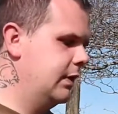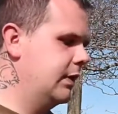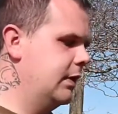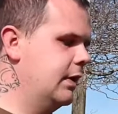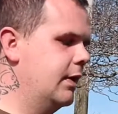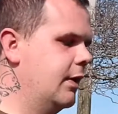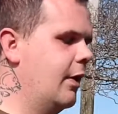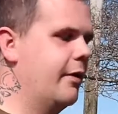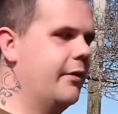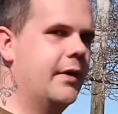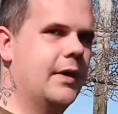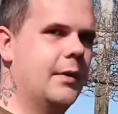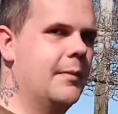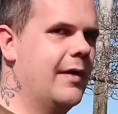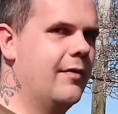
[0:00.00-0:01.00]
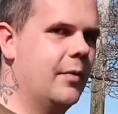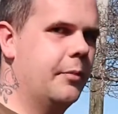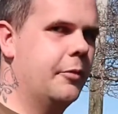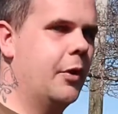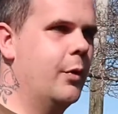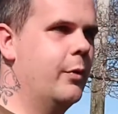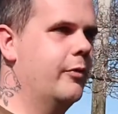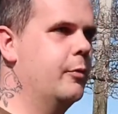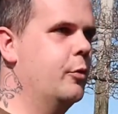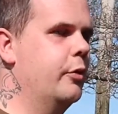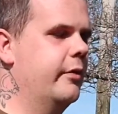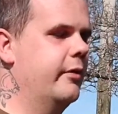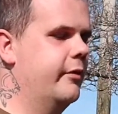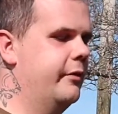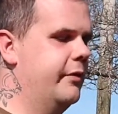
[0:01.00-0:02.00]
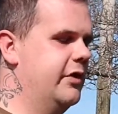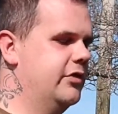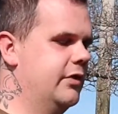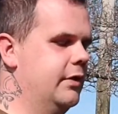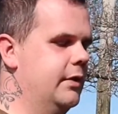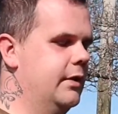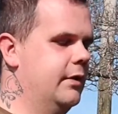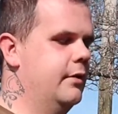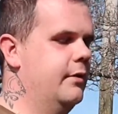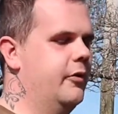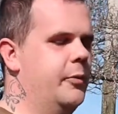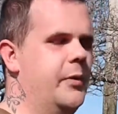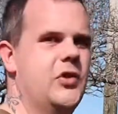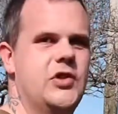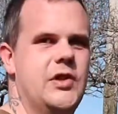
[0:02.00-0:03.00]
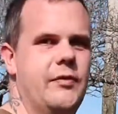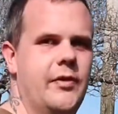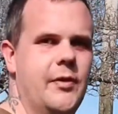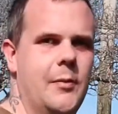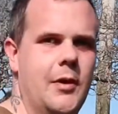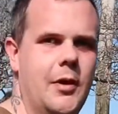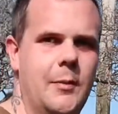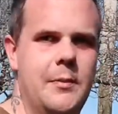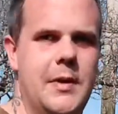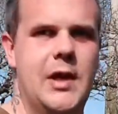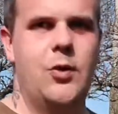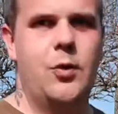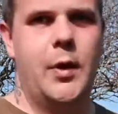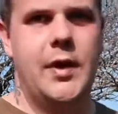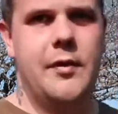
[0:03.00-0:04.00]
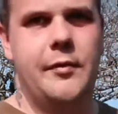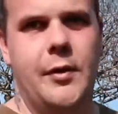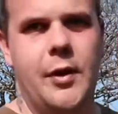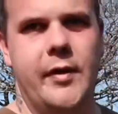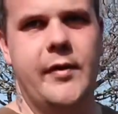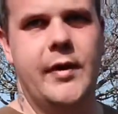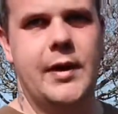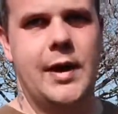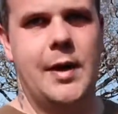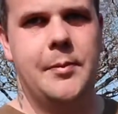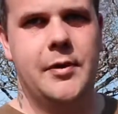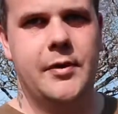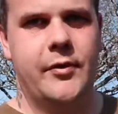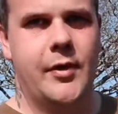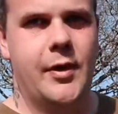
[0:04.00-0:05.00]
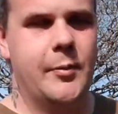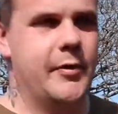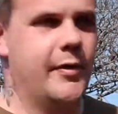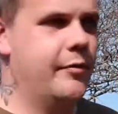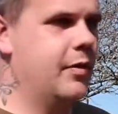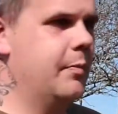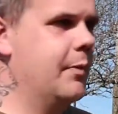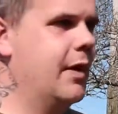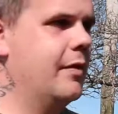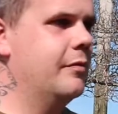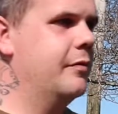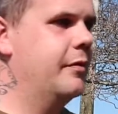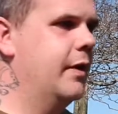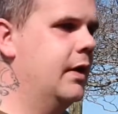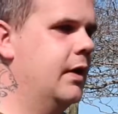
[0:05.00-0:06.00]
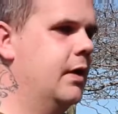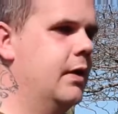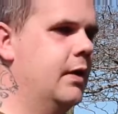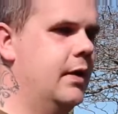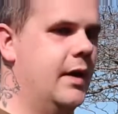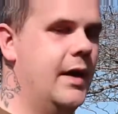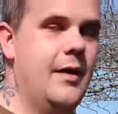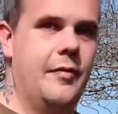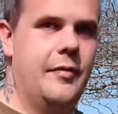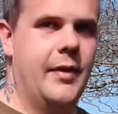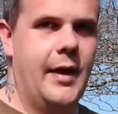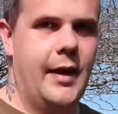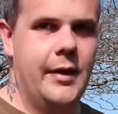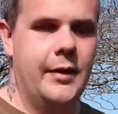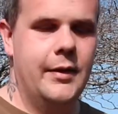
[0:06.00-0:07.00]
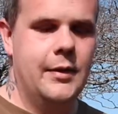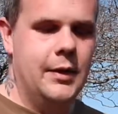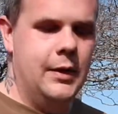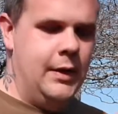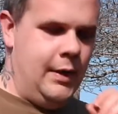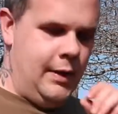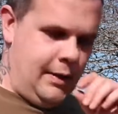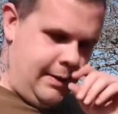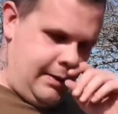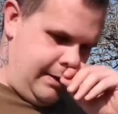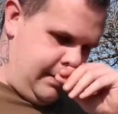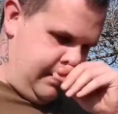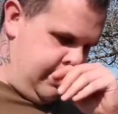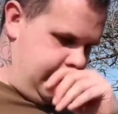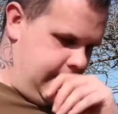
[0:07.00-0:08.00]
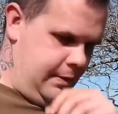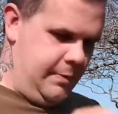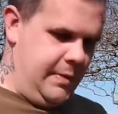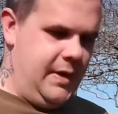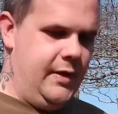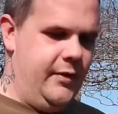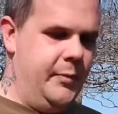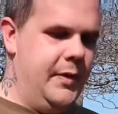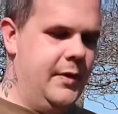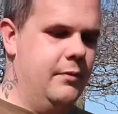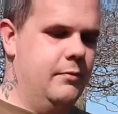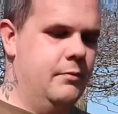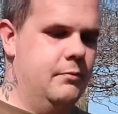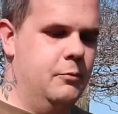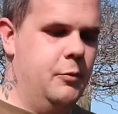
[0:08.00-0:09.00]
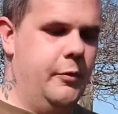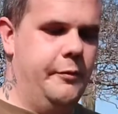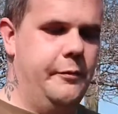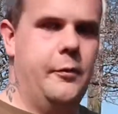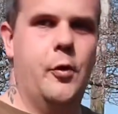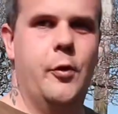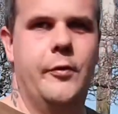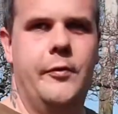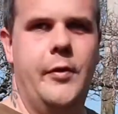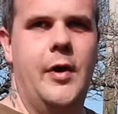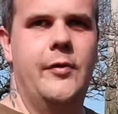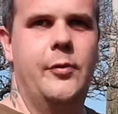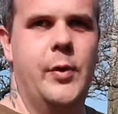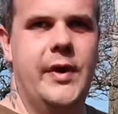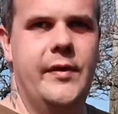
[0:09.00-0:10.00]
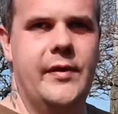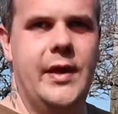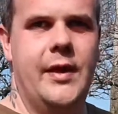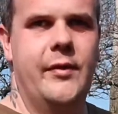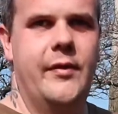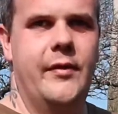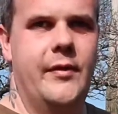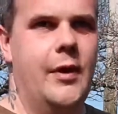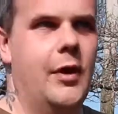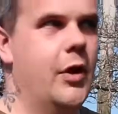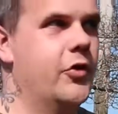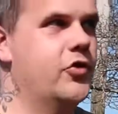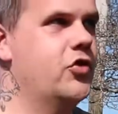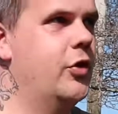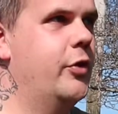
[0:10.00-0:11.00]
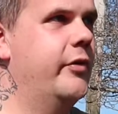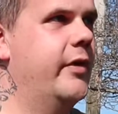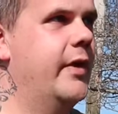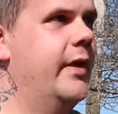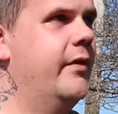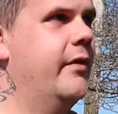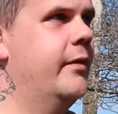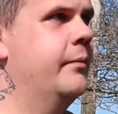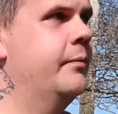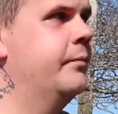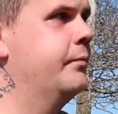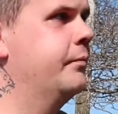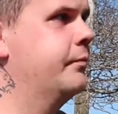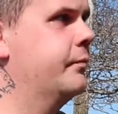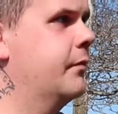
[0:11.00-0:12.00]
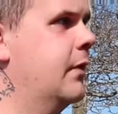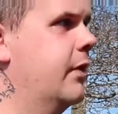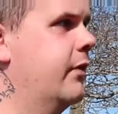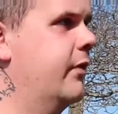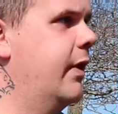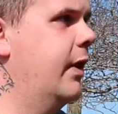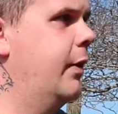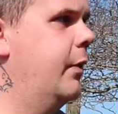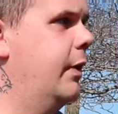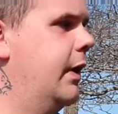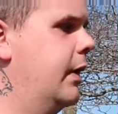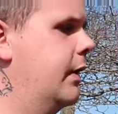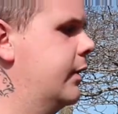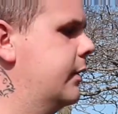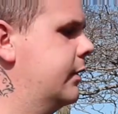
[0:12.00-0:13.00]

You know, I think the Mavic Pro is more than sufficient, especially for someone like me who only flies it a couple of times every month, if that. I mean, it's been, what, 4 or 5 weeks now since I last used this, so